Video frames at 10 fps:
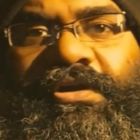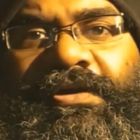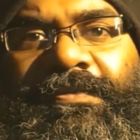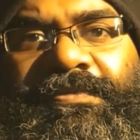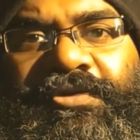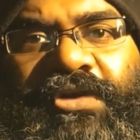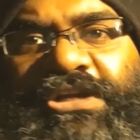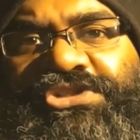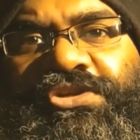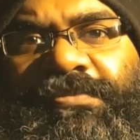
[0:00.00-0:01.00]
a
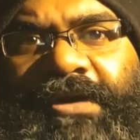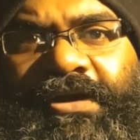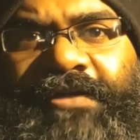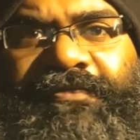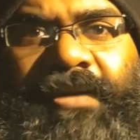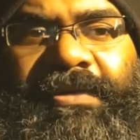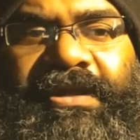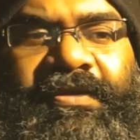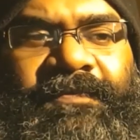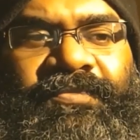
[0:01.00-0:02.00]
traditional Marathi
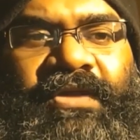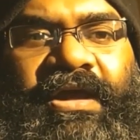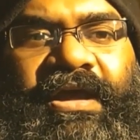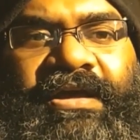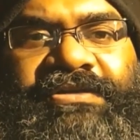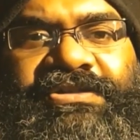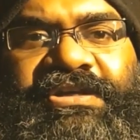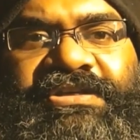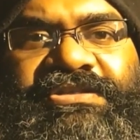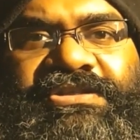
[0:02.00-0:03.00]
family, and
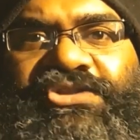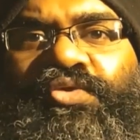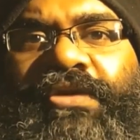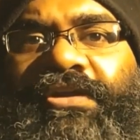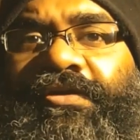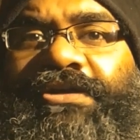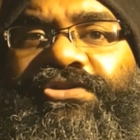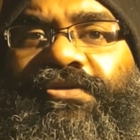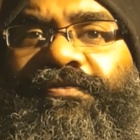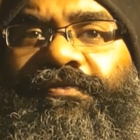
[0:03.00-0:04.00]
he's the story
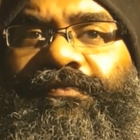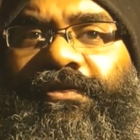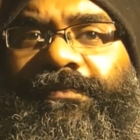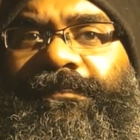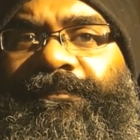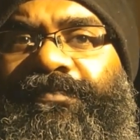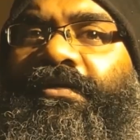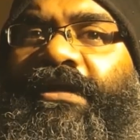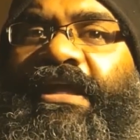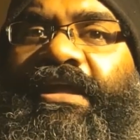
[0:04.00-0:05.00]
narrator of the film.
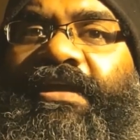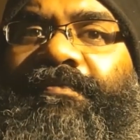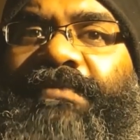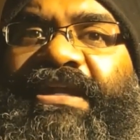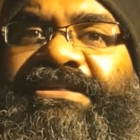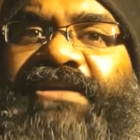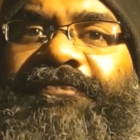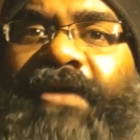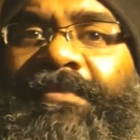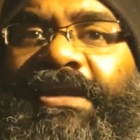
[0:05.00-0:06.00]
He meets a
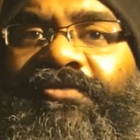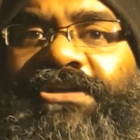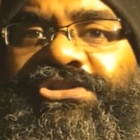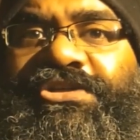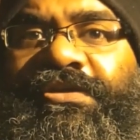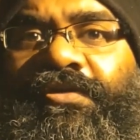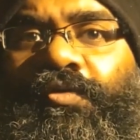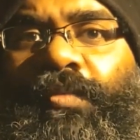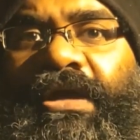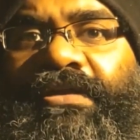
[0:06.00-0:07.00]
family tragedy
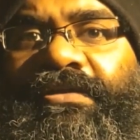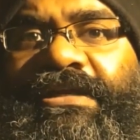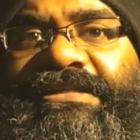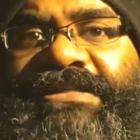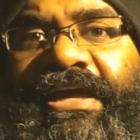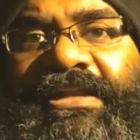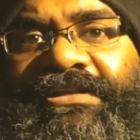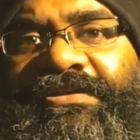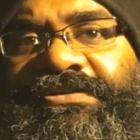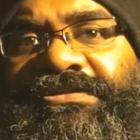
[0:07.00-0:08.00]
when his
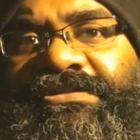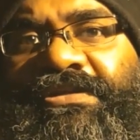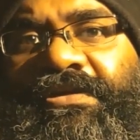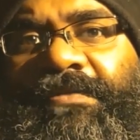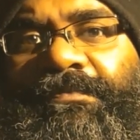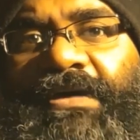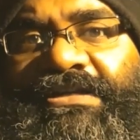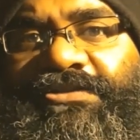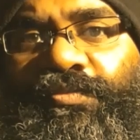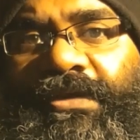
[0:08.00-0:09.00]
elders
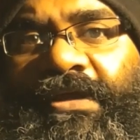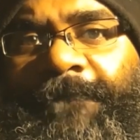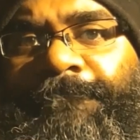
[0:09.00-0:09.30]
pass away,